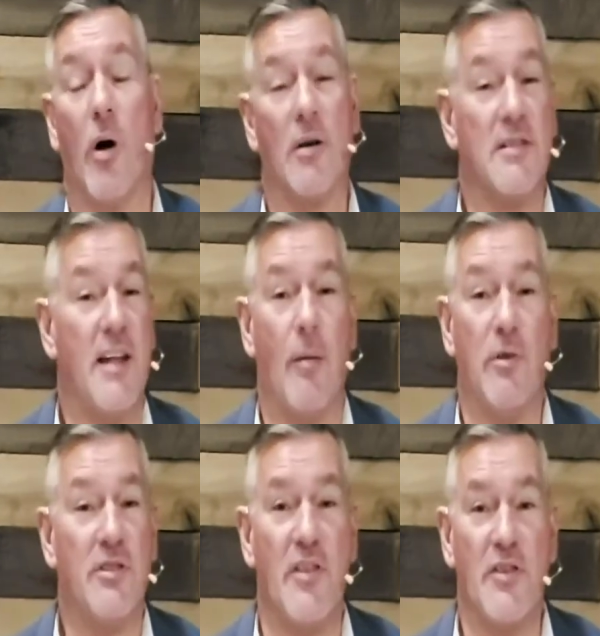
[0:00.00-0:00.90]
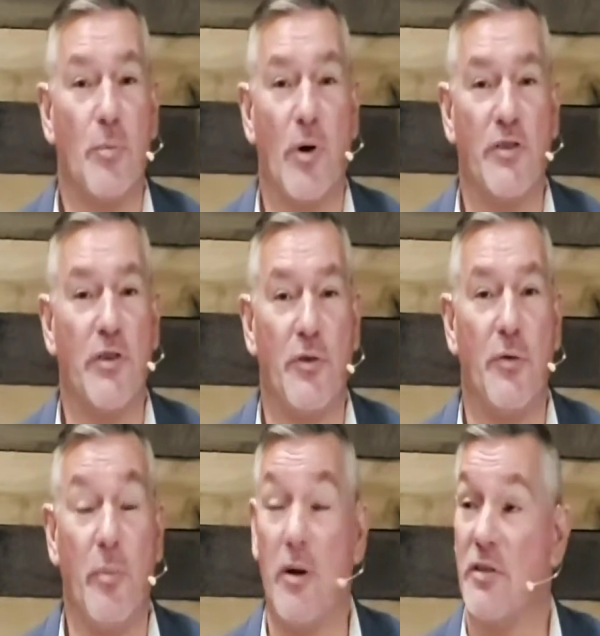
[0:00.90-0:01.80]
And you are established in this present
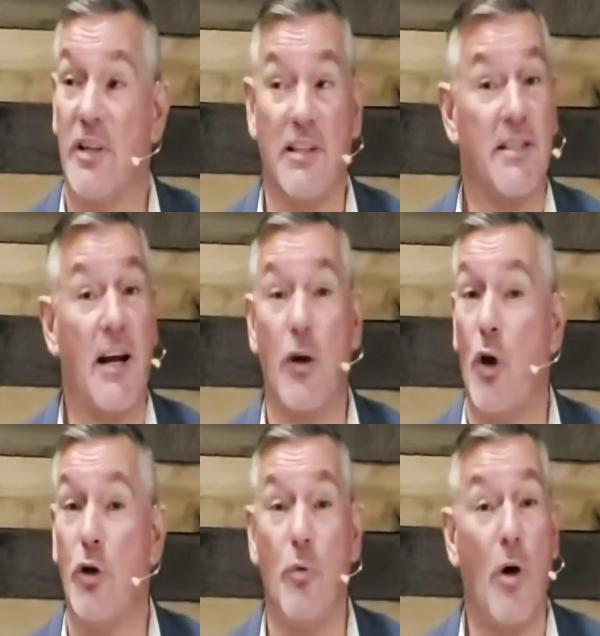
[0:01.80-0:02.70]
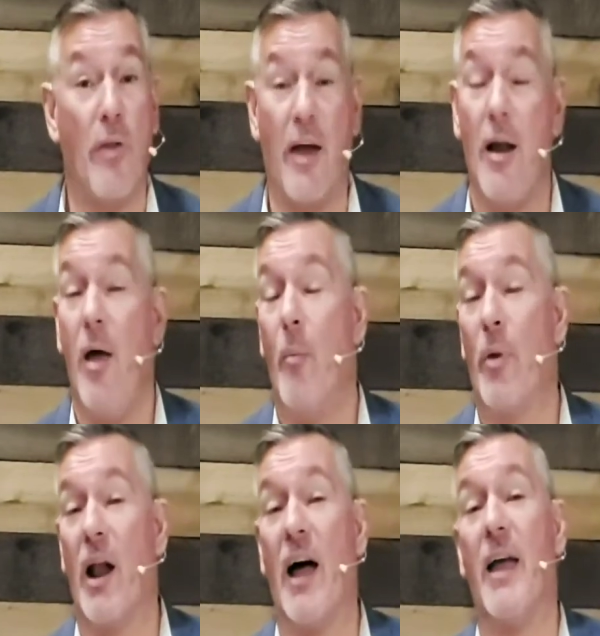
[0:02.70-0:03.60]
truth." Peter saying, listen, I know you know that,
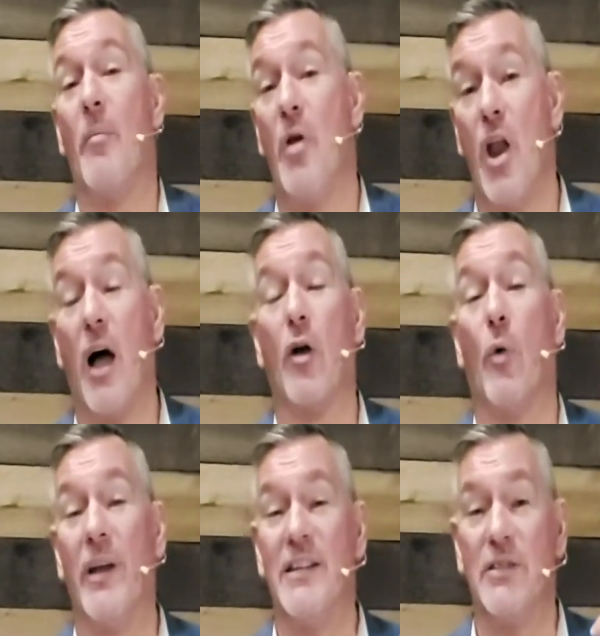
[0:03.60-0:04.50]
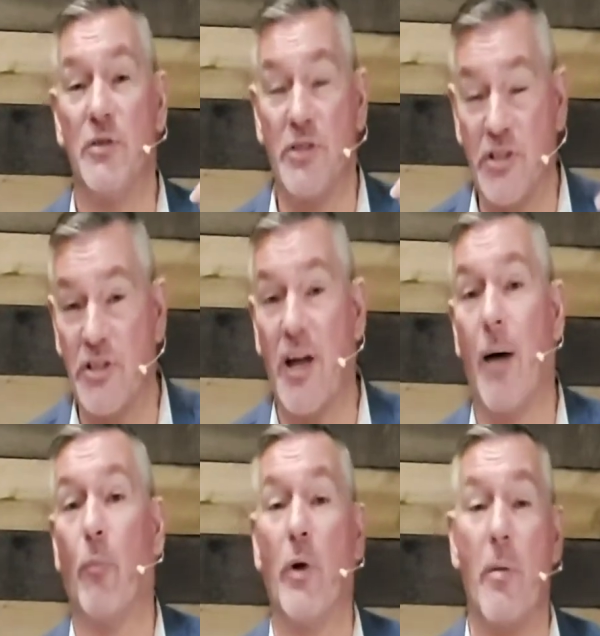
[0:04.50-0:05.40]
but I am not going to
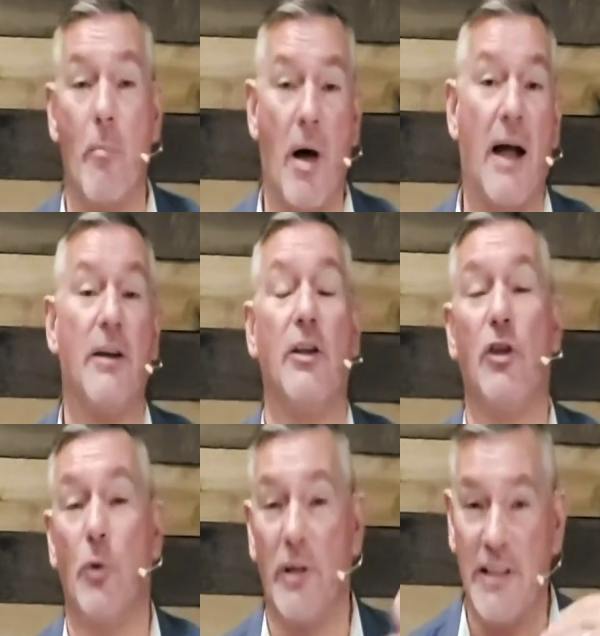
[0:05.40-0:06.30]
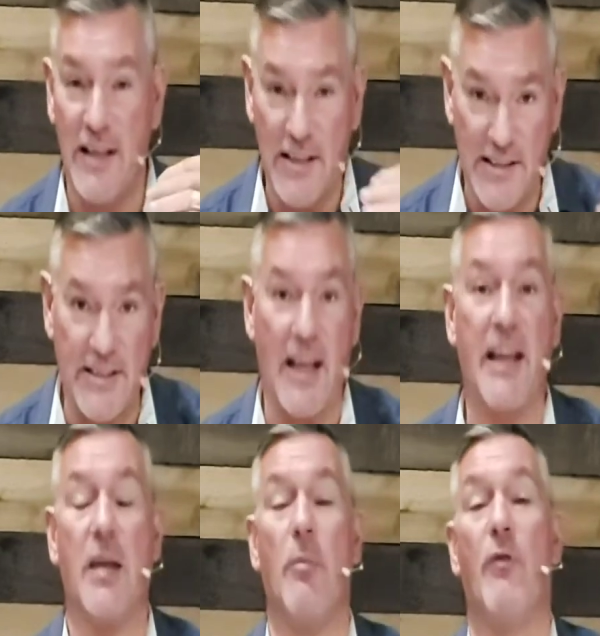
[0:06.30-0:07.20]
stop reminding you and
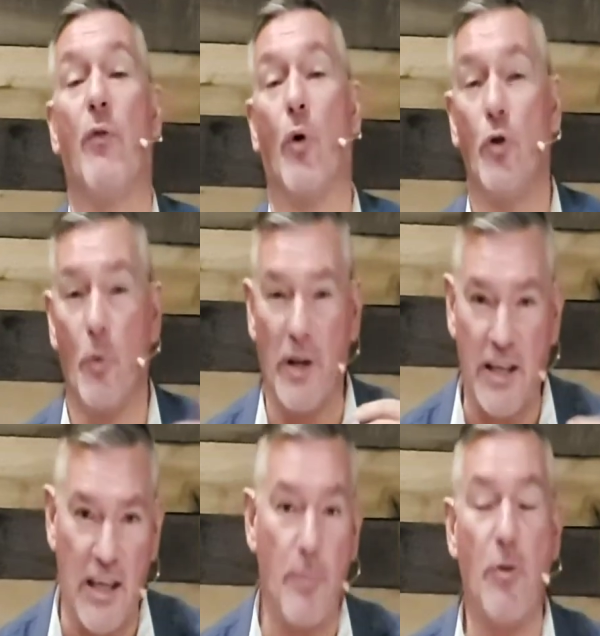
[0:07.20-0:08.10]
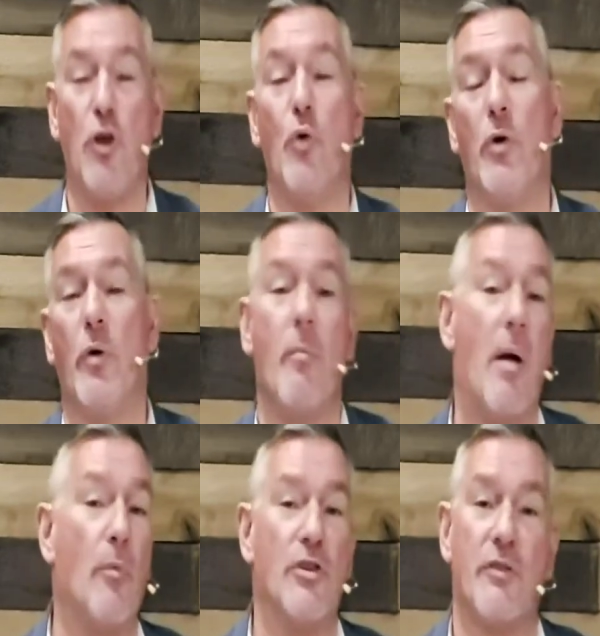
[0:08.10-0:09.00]
setting it before you and keeping you in
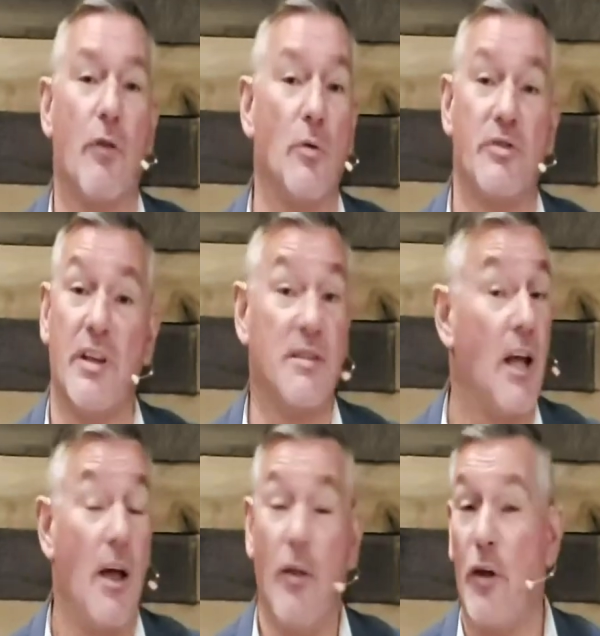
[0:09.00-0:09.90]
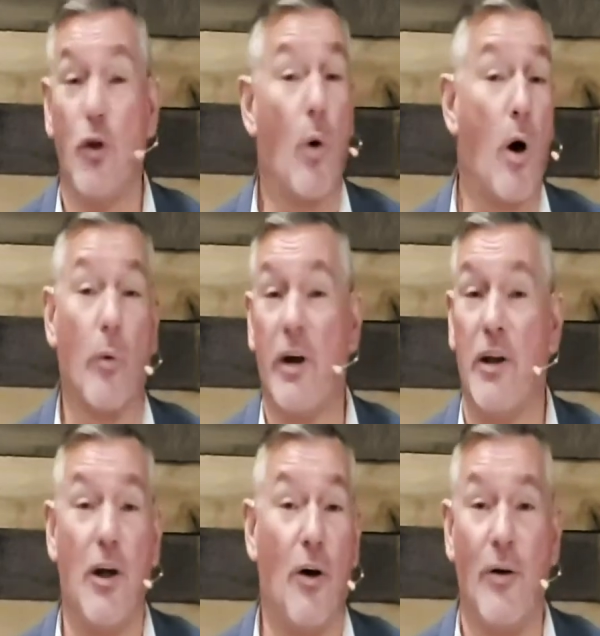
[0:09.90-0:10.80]
remembrance of those things that you
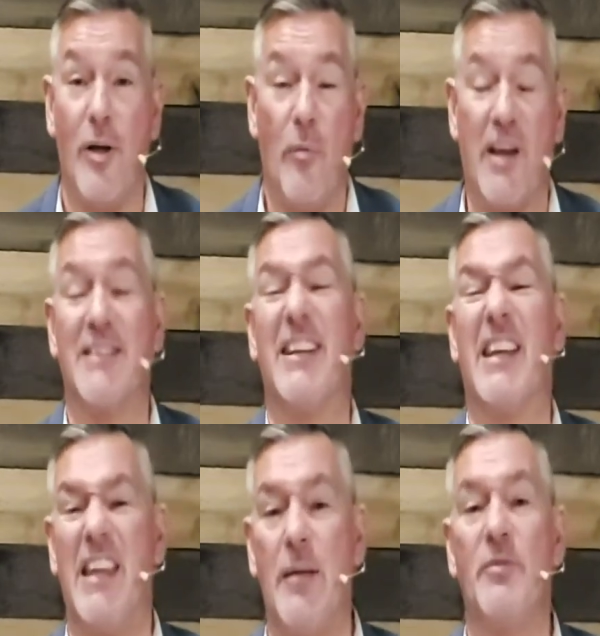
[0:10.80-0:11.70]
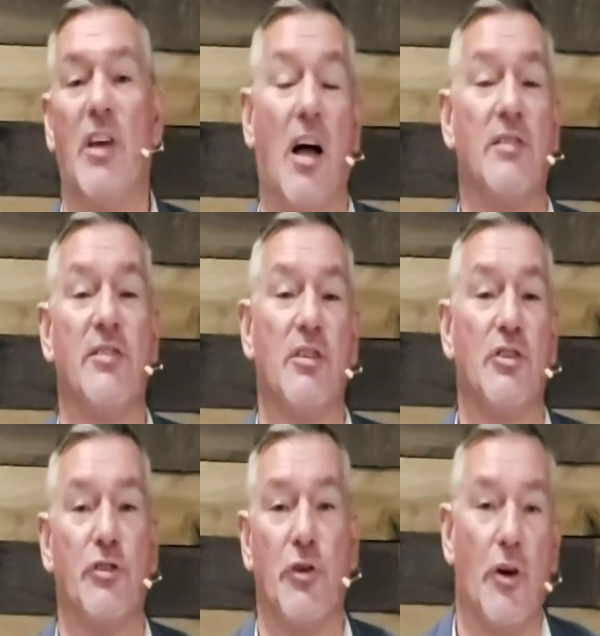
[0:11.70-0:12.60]
already know, because it keeps
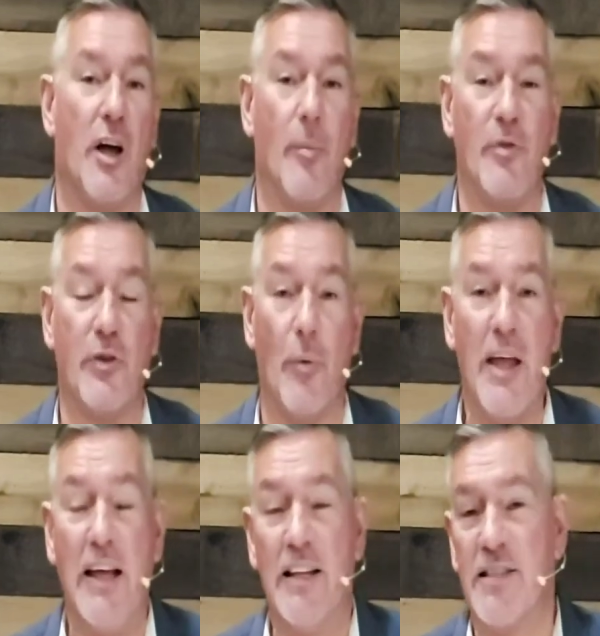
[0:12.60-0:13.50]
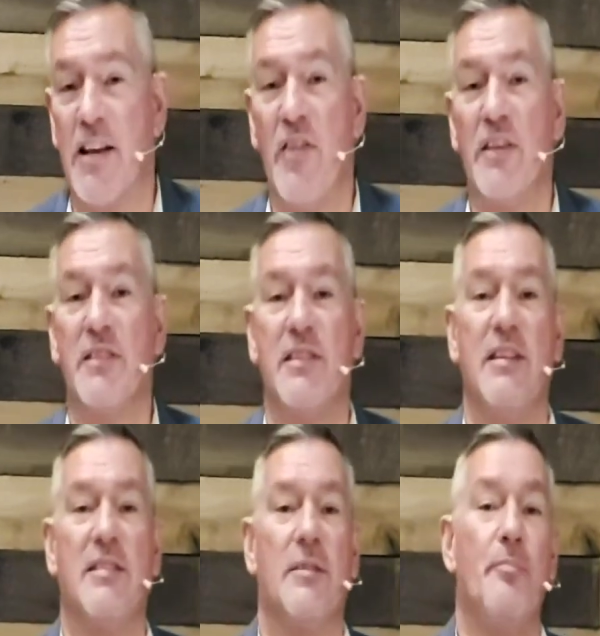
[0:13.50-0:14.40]
us stirred up. So listen, in this
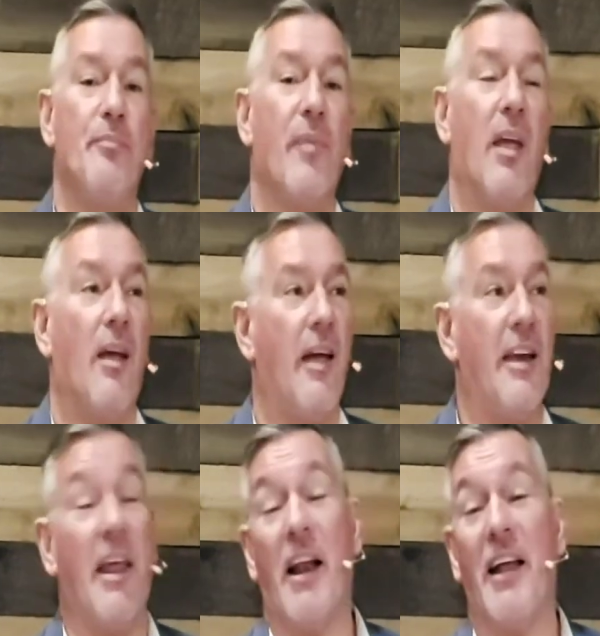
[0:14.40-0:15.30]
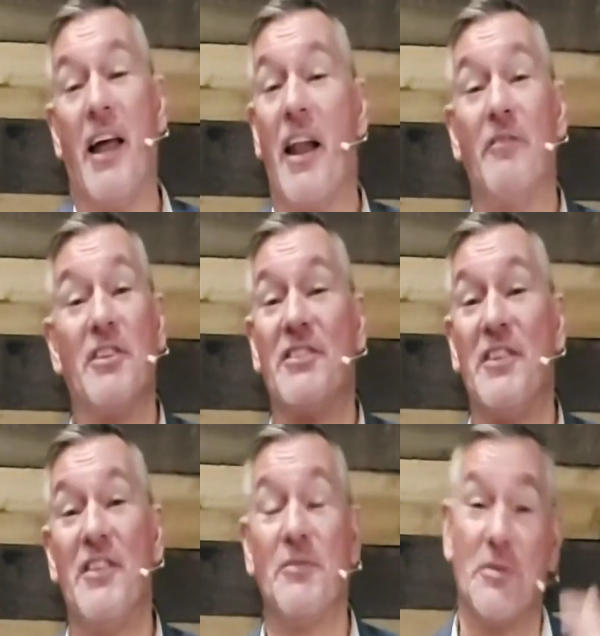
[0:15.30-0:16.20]
season, and I've
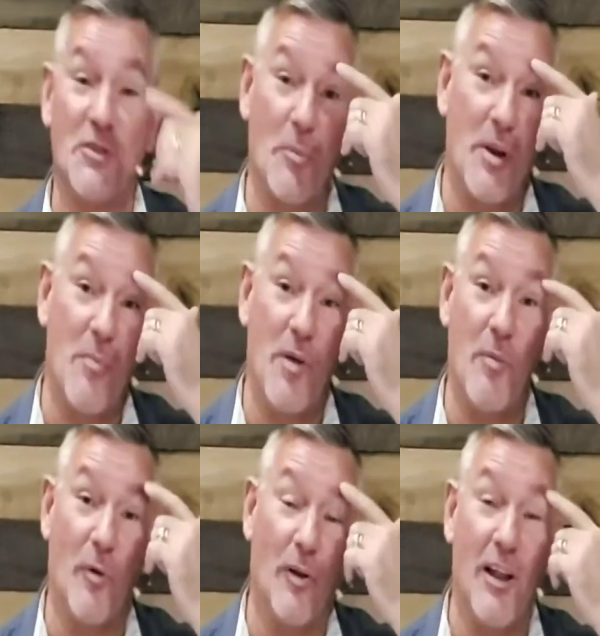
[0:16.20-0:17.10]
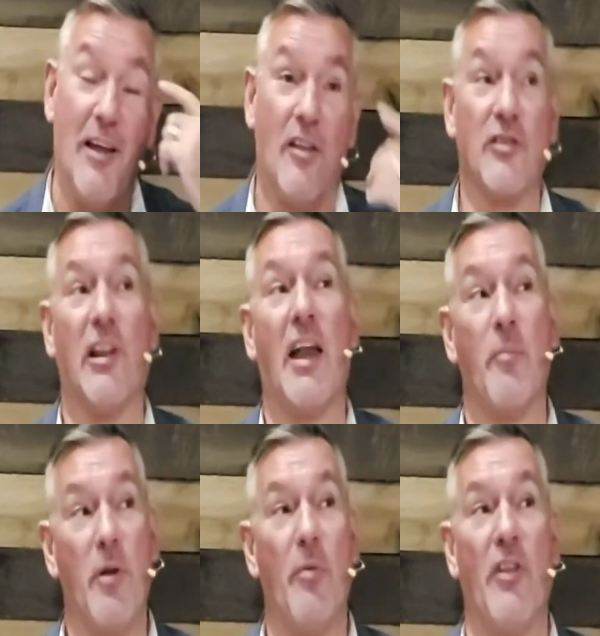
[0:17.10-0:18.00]
just seen this with so many people, there's a
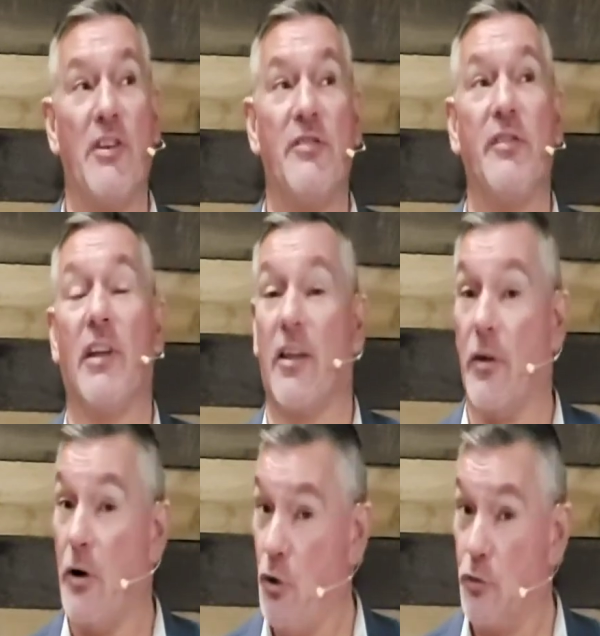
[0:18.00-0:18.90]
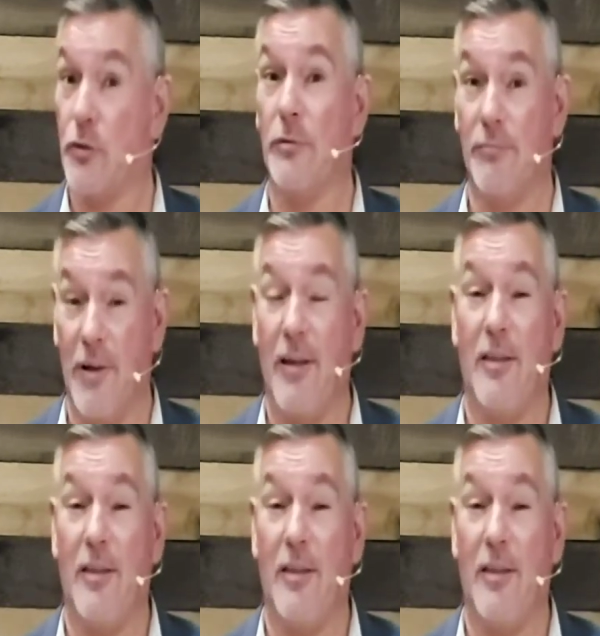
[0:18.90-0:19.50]
lot of people that just feel like they're in neutral.